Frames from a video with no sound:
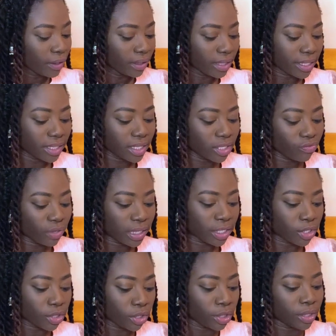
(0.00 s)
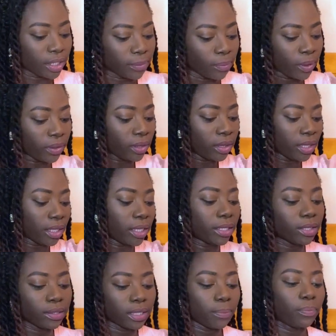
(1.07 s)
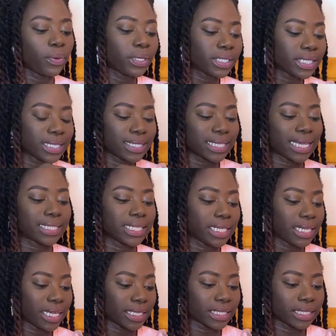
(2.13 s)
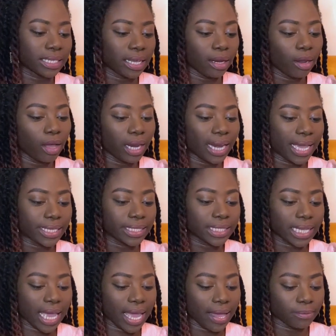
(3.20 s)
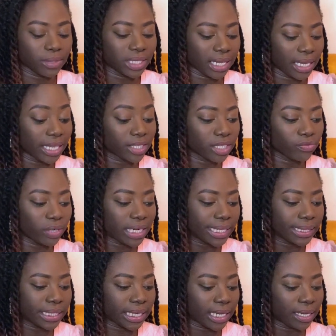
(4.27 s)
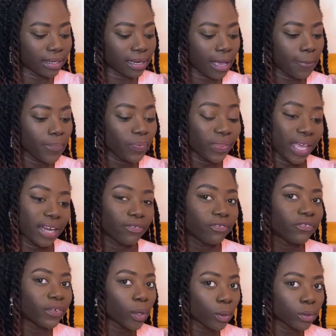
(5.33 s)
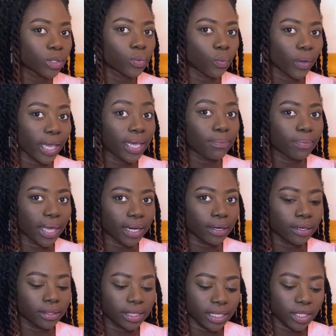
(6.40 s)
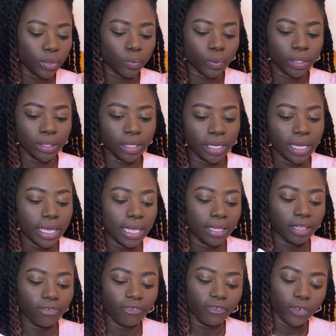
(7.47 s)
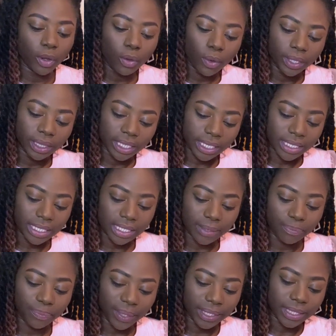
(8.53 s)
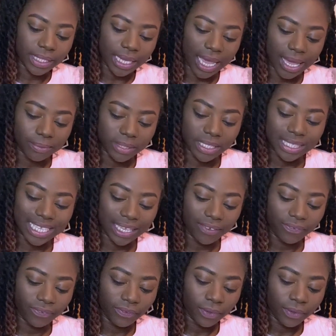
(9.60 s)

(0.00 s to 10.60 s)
This is really sturdy, but the Princess satin is a lot less thick. It's really thin and flows way better. This one, the flow on this is a bit stiff,